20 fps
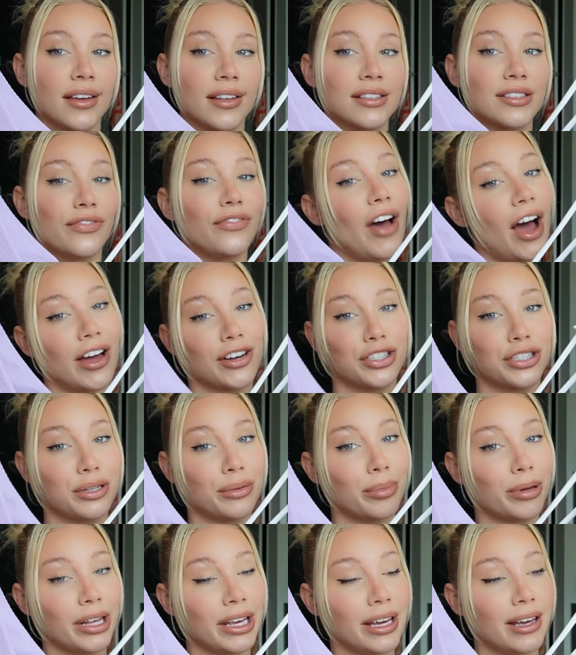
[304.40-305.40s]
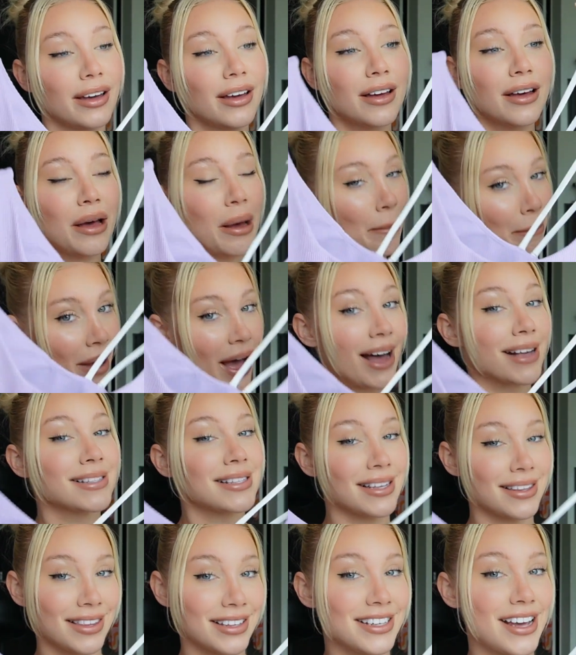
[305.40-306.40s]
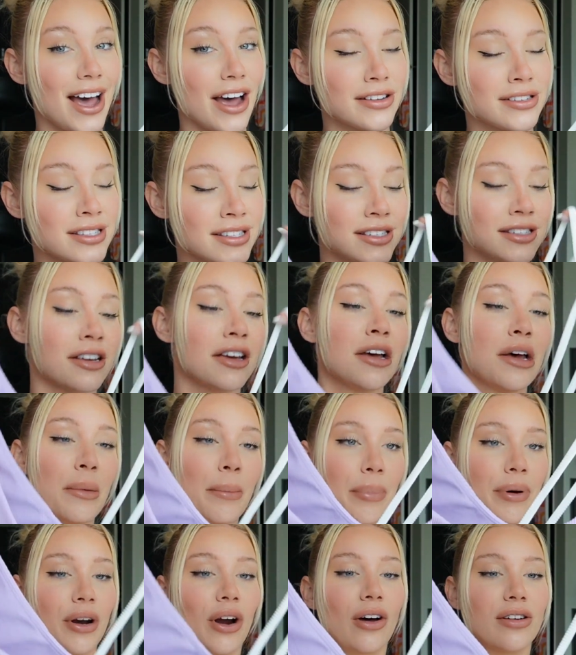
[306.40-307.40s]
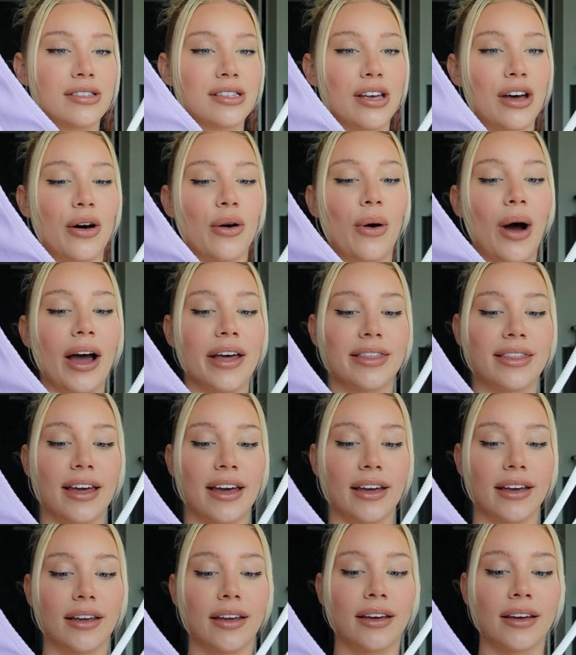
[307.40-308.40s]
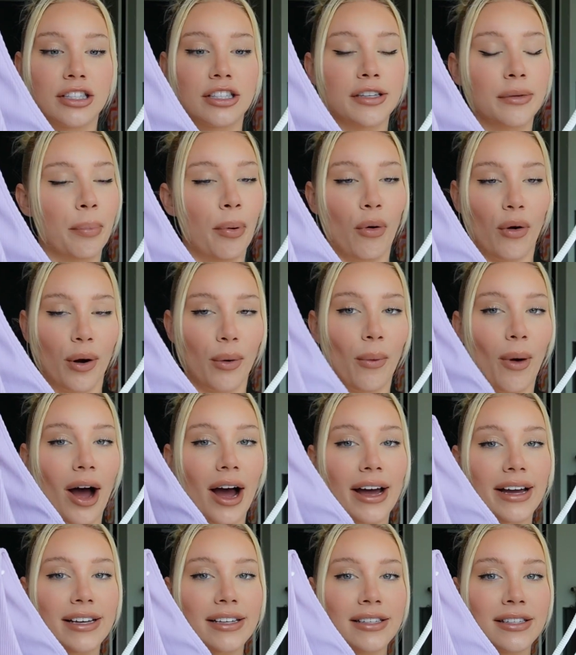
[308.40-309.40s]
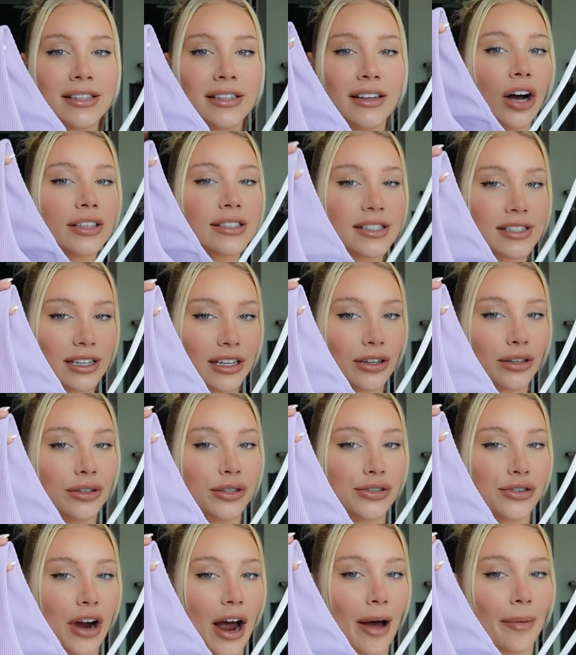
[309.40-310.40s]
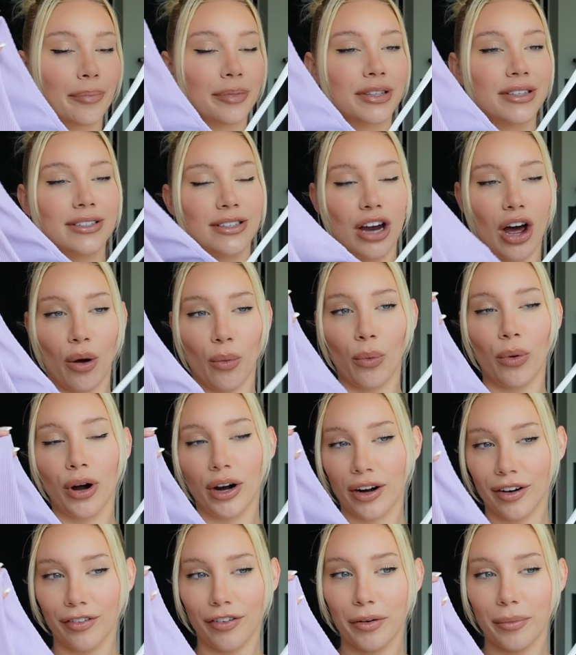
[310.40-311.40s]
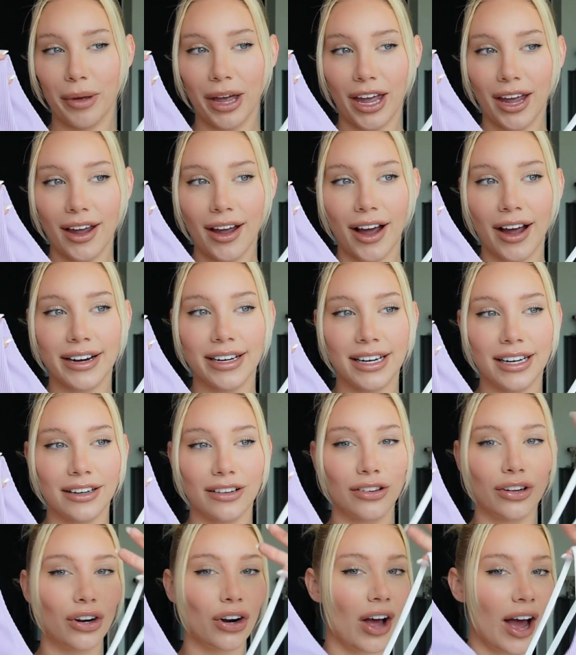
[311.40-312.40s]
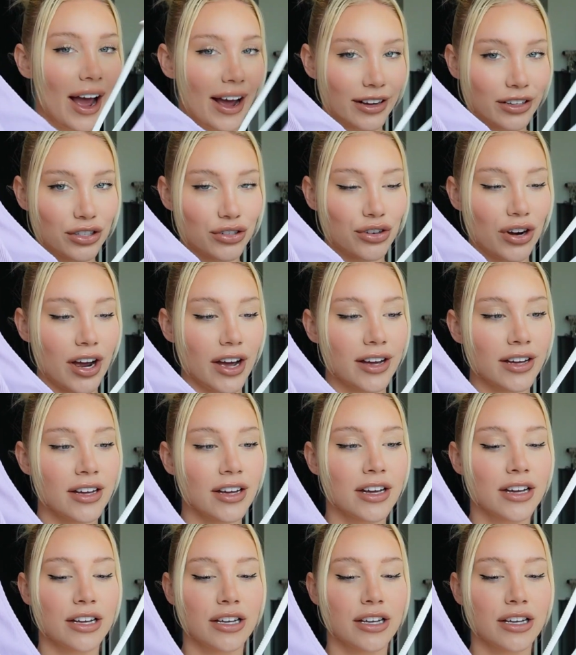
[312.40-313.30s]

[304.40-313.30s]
it's fashionably passing the test, but also I think support-wise, a single strap does not work for me. I need a little extra.